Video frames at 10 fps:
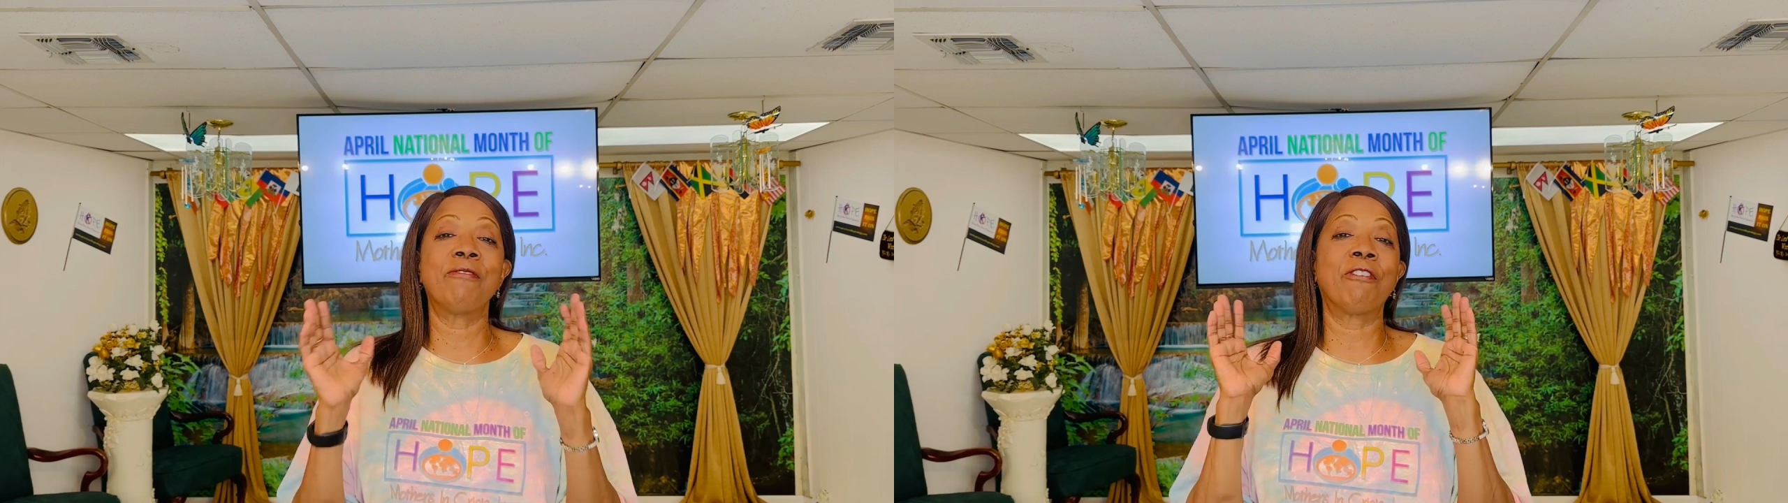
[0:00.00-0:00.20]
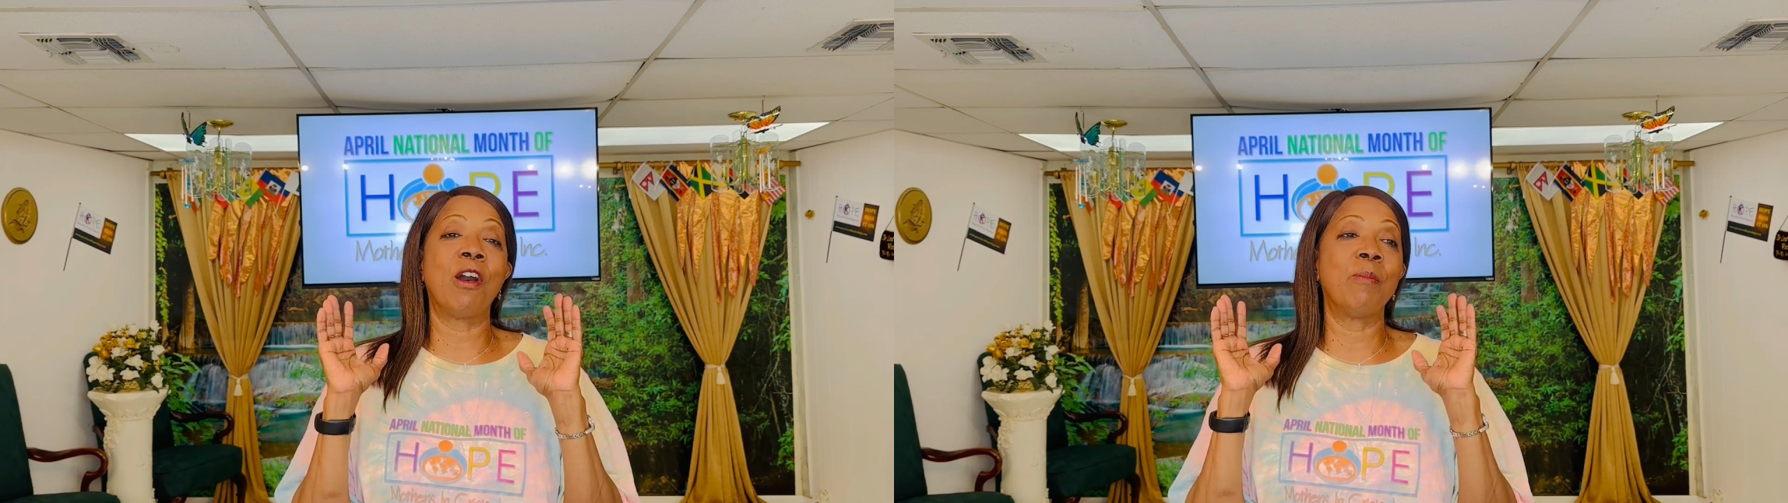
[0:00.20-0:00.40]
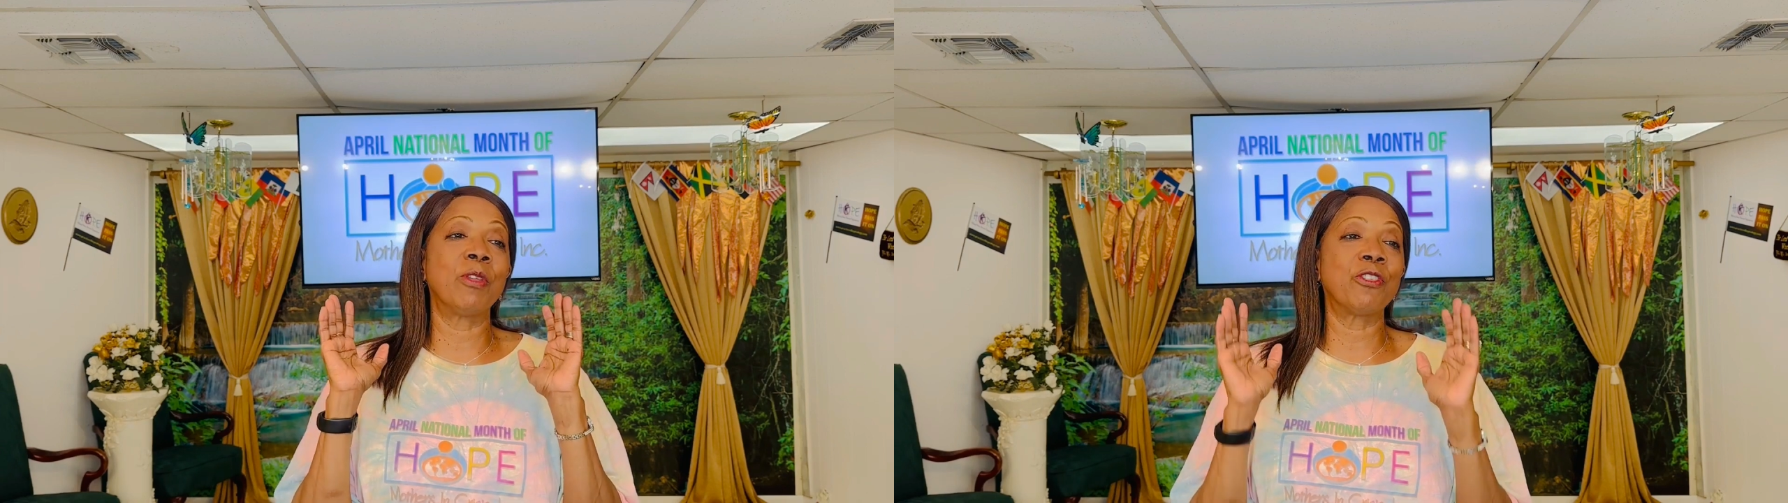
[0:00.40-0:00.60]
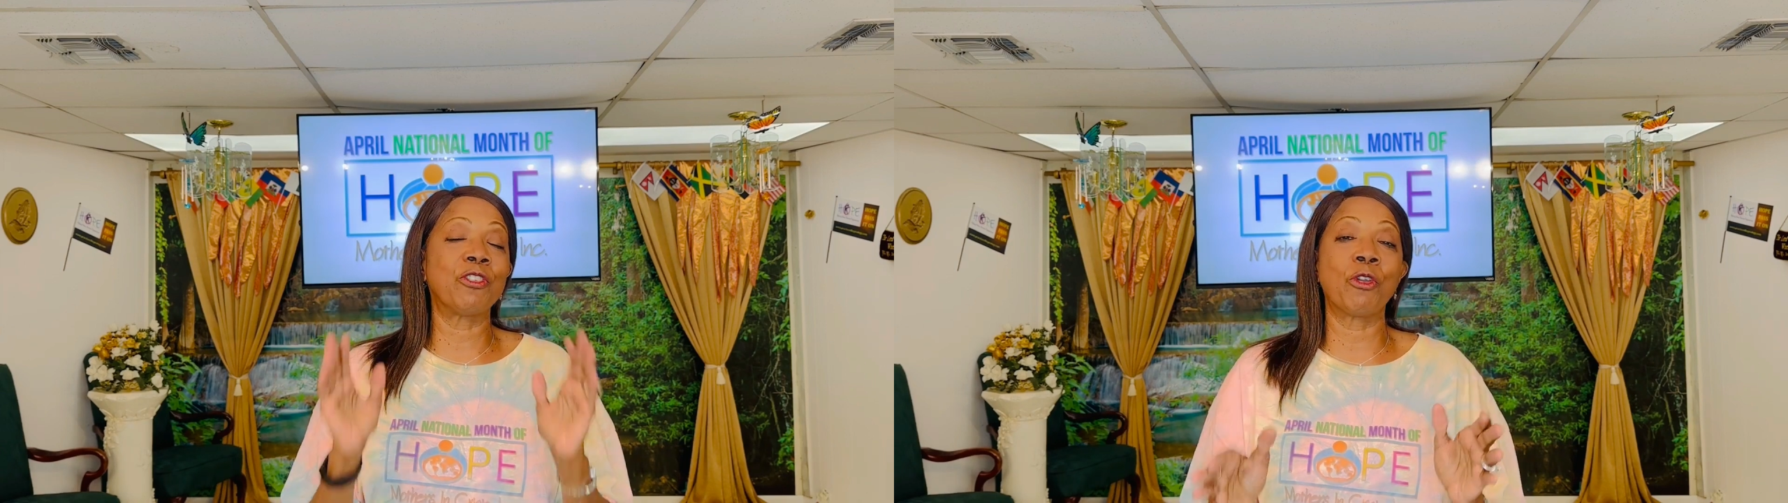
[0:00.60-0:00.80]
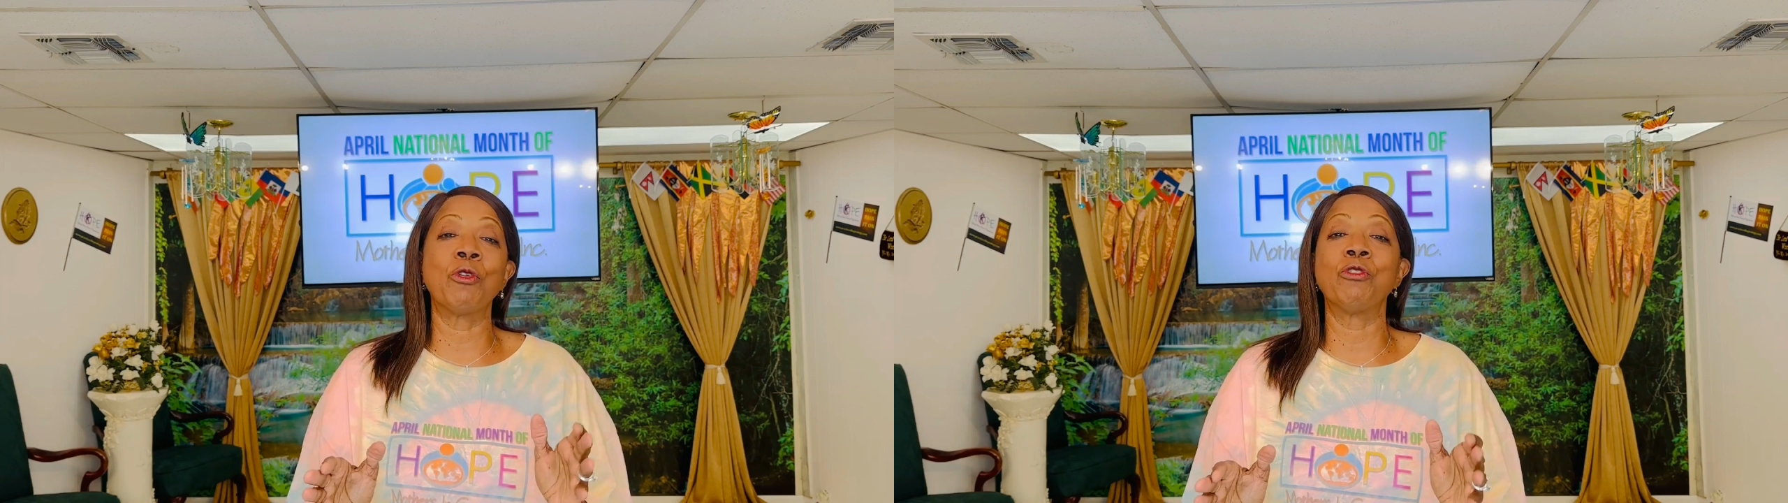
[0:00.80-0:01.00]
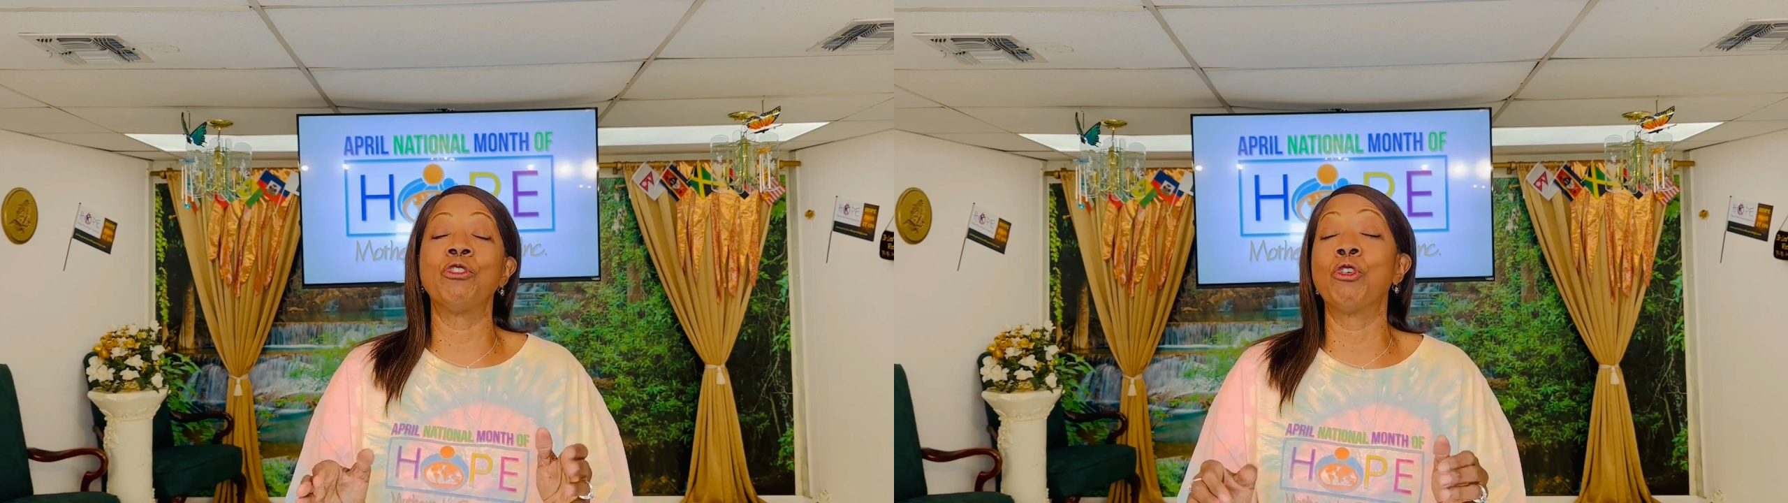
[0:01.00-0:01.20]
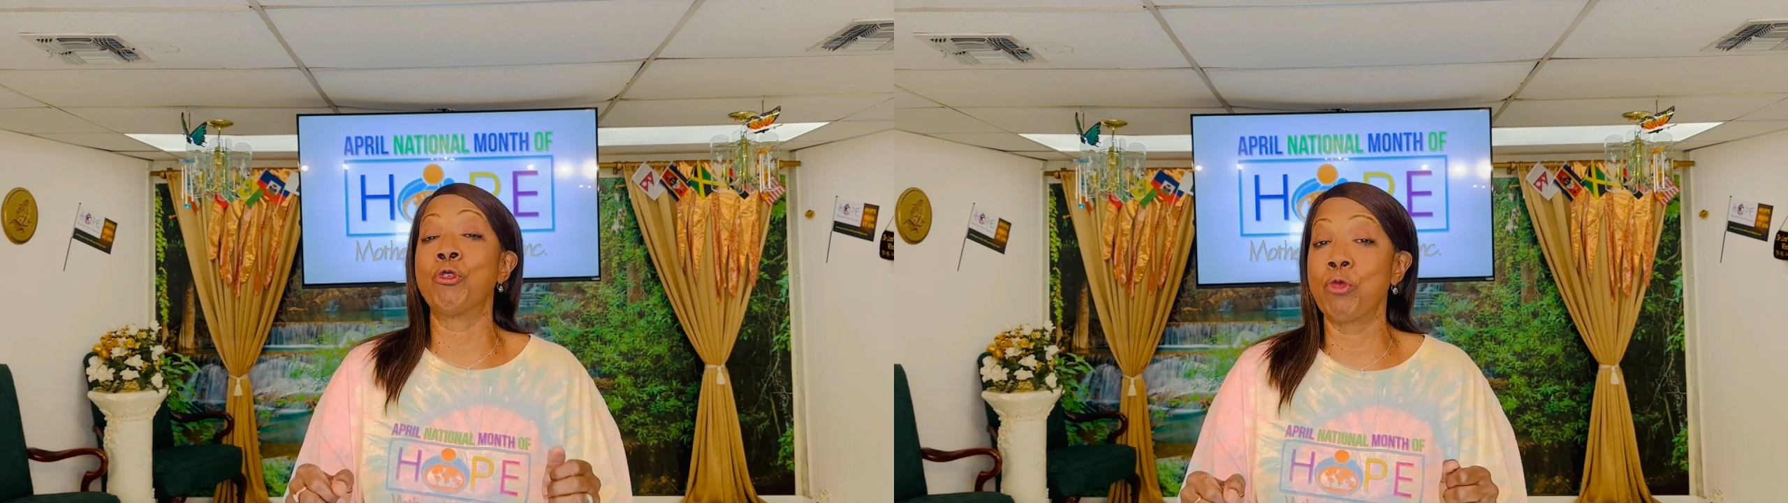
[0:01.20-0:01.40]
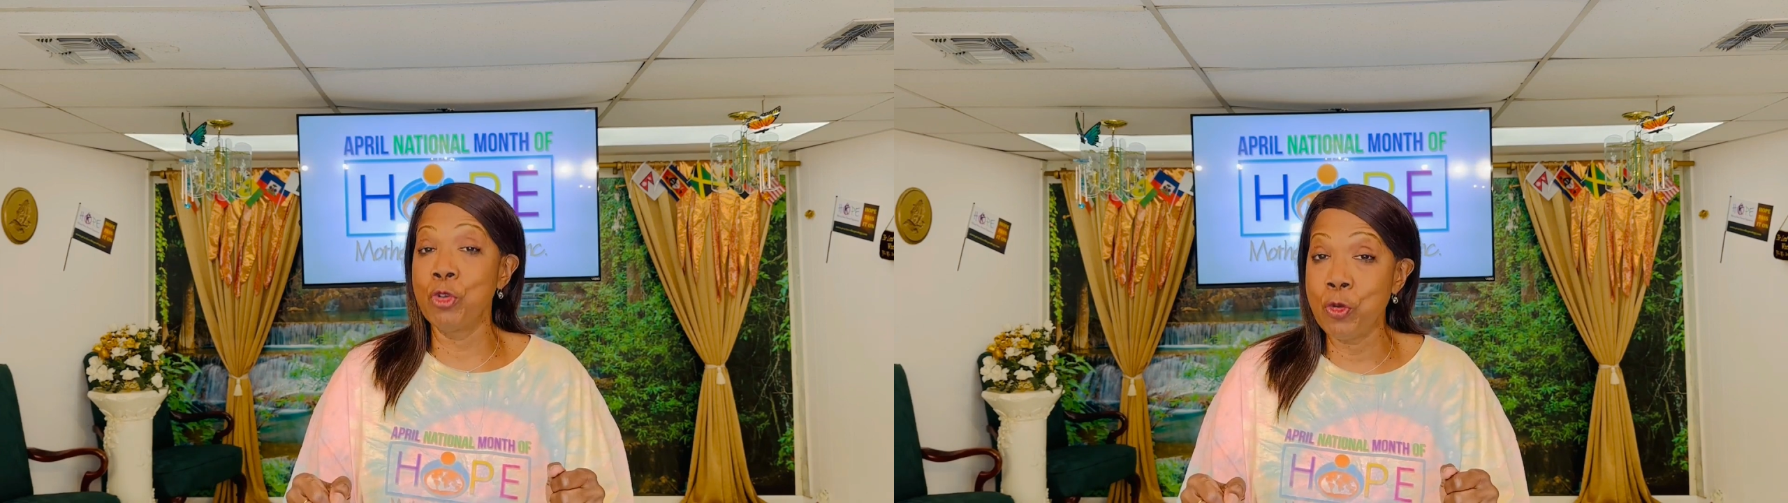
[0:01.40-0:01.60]
from a certain
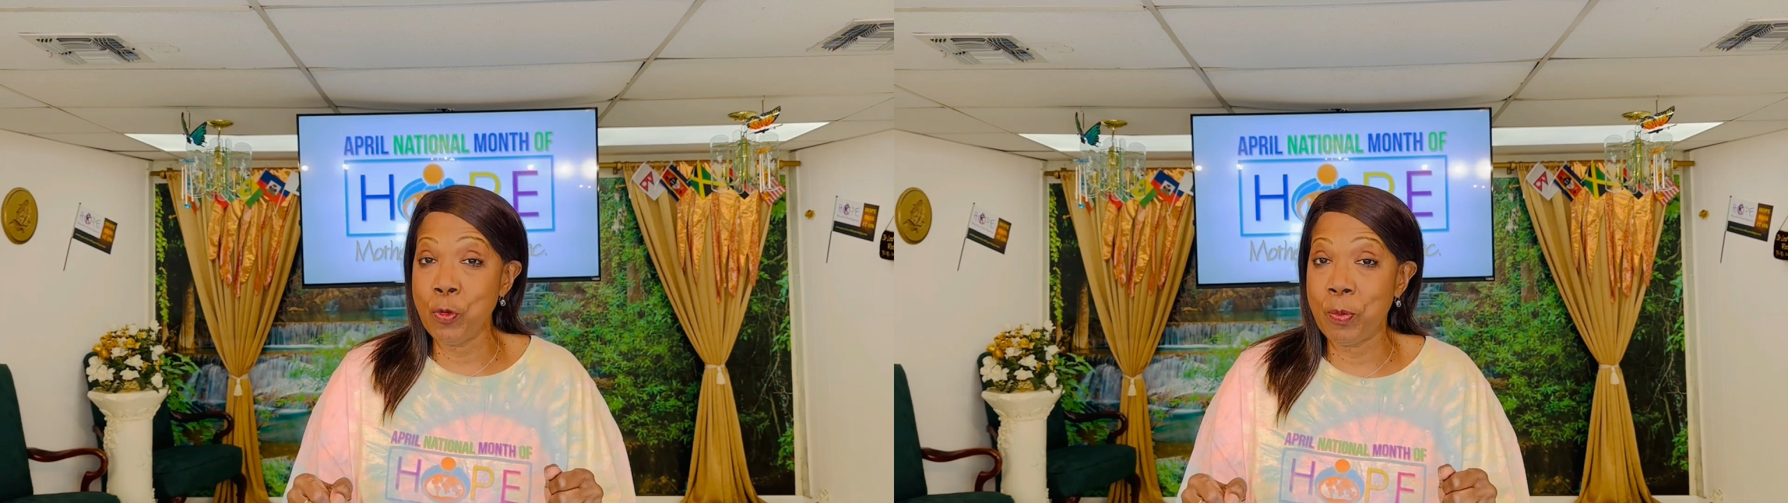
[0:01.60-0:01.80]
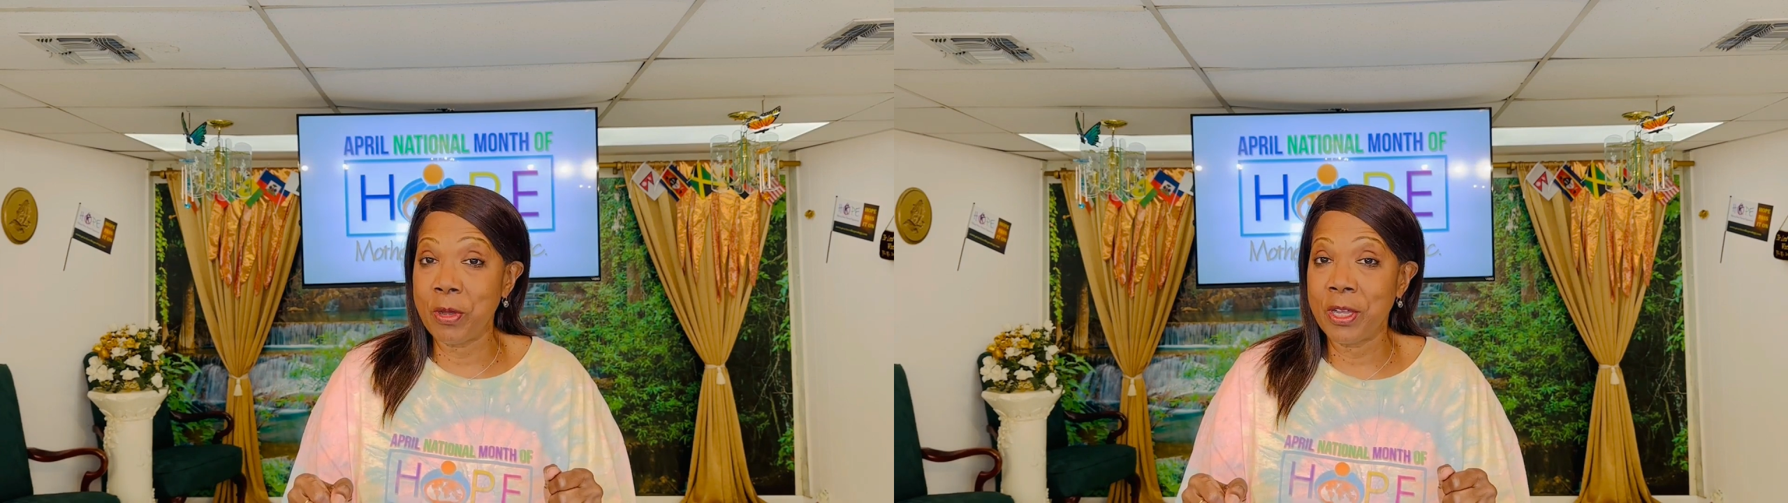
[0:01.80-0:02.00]
group